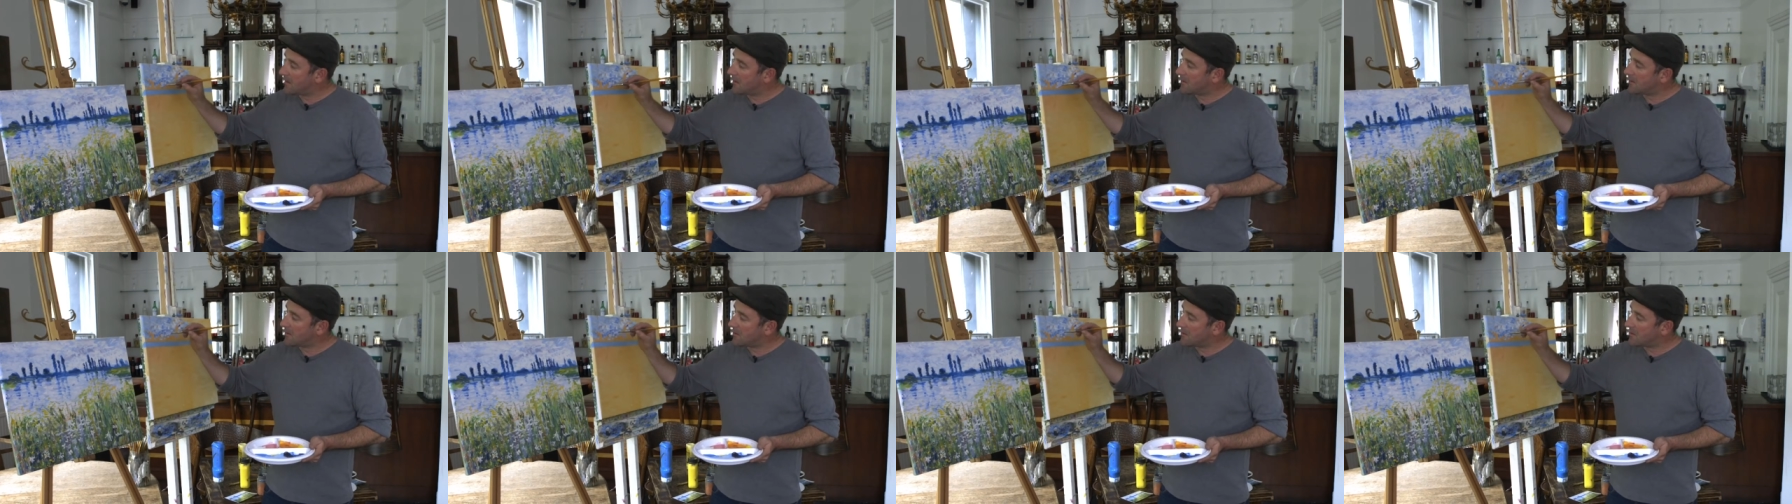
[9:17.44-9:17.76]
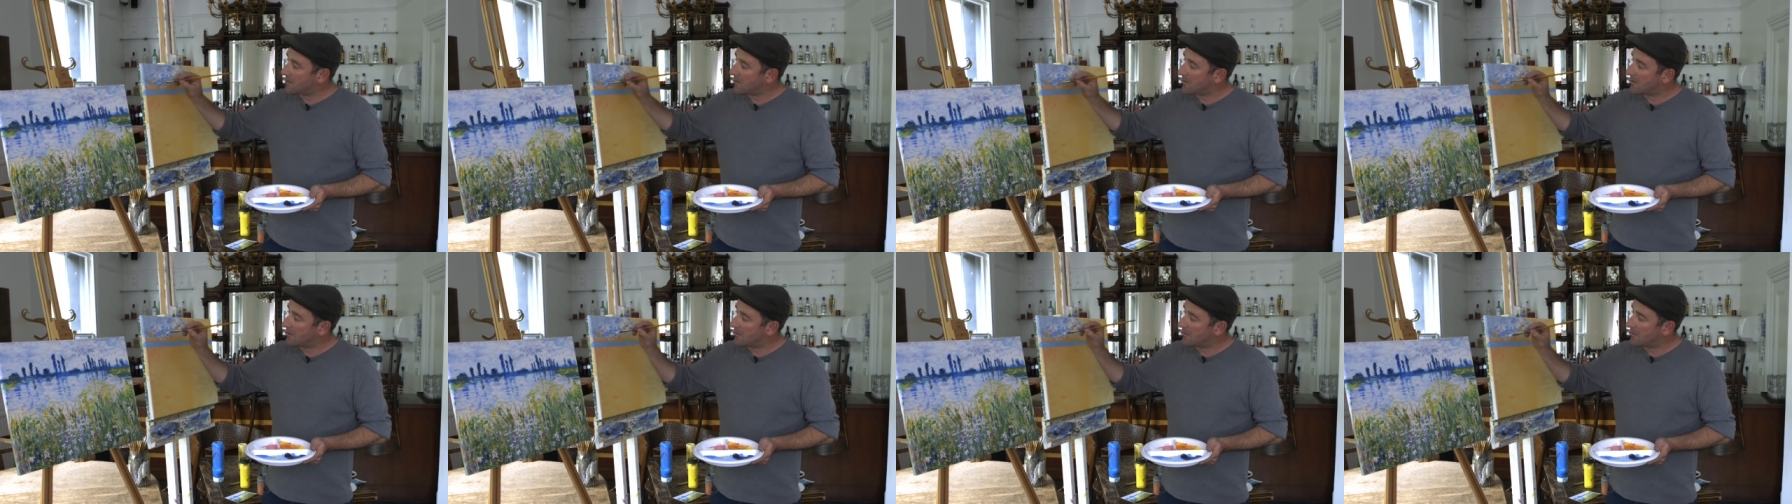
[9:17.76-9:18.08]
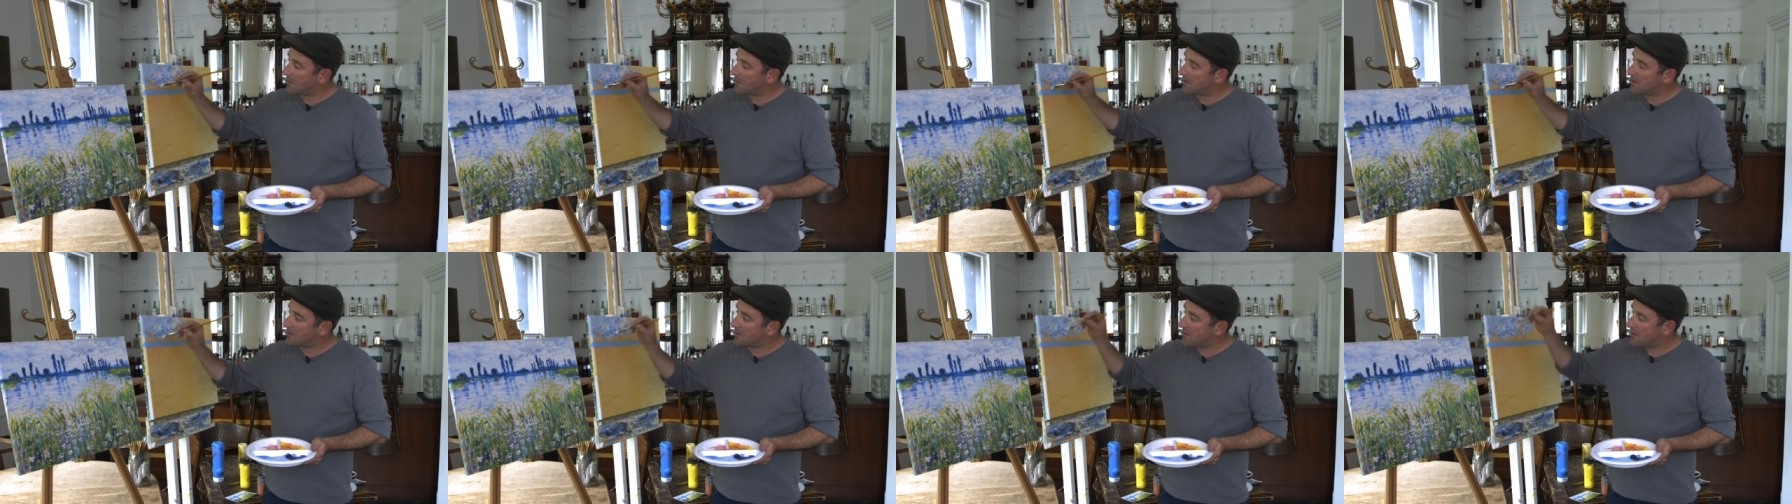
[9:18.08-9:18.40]
just sort of
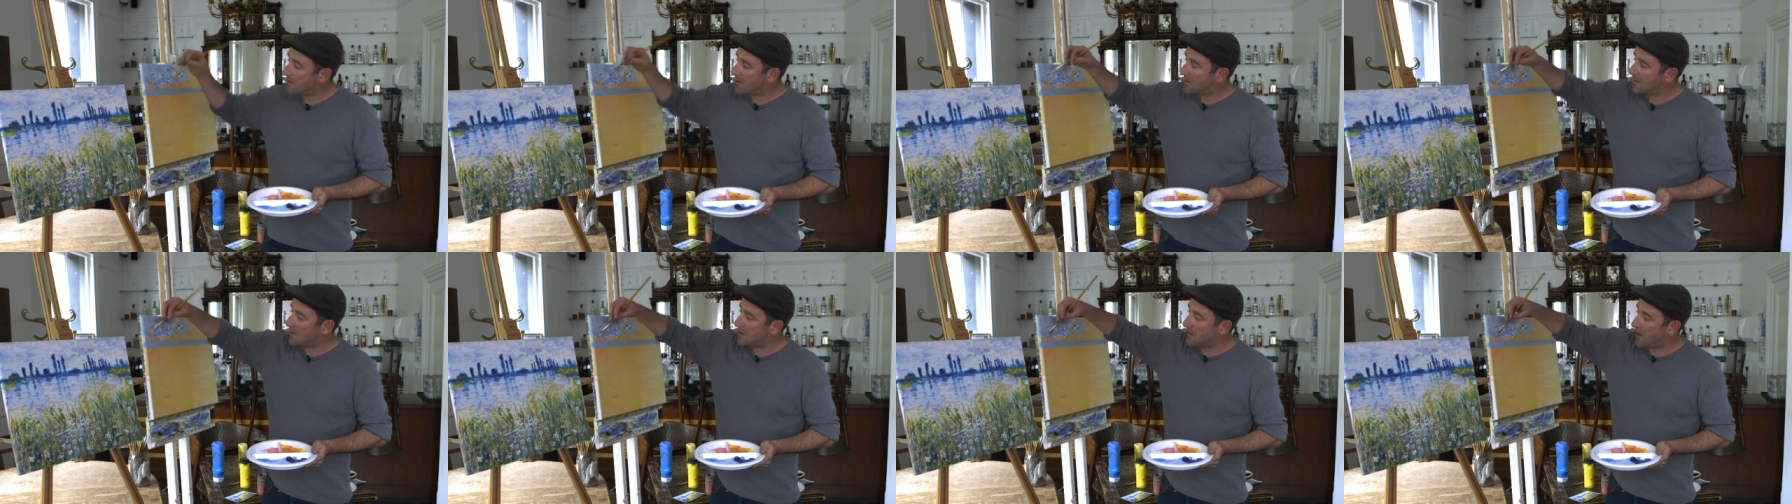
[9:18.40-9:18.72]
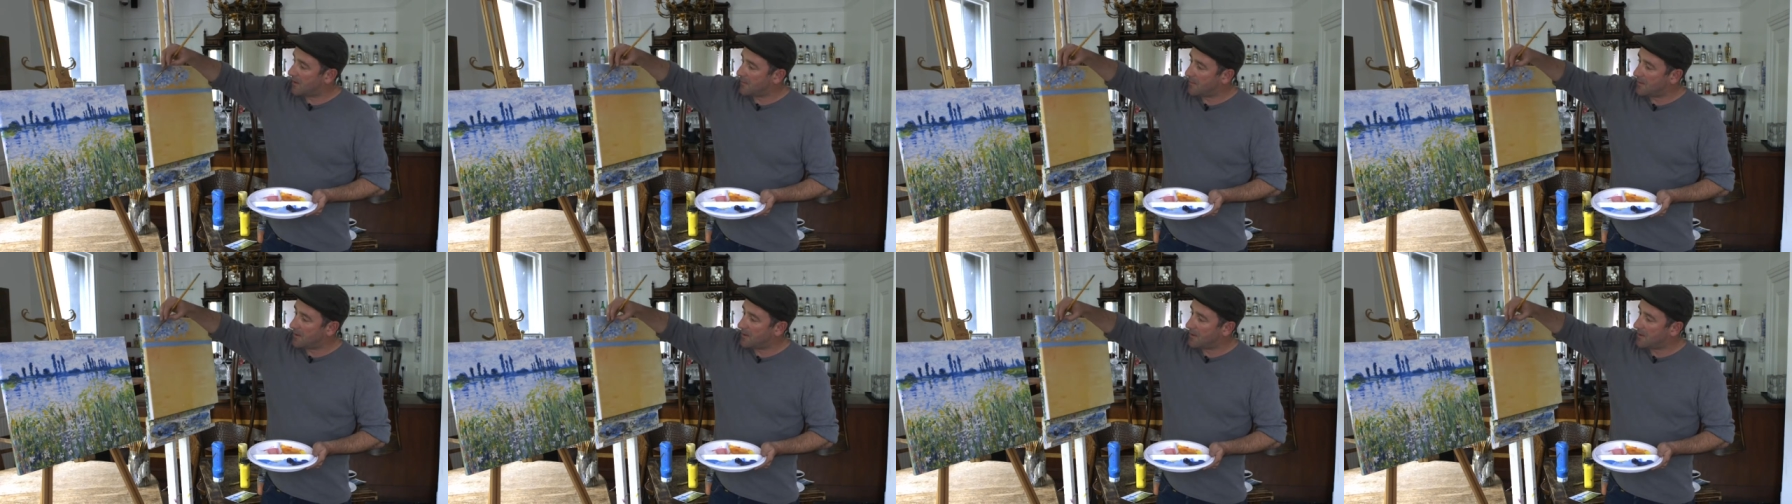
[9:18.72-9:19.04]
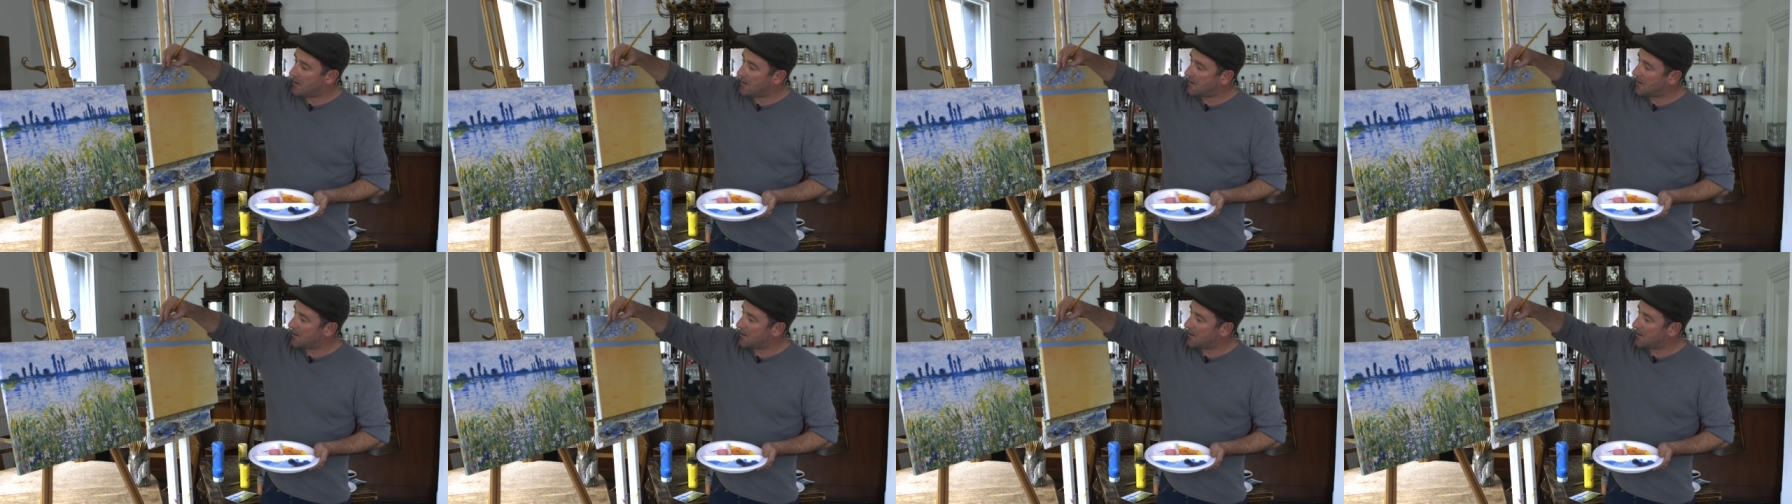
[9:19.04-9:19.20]
dabbing it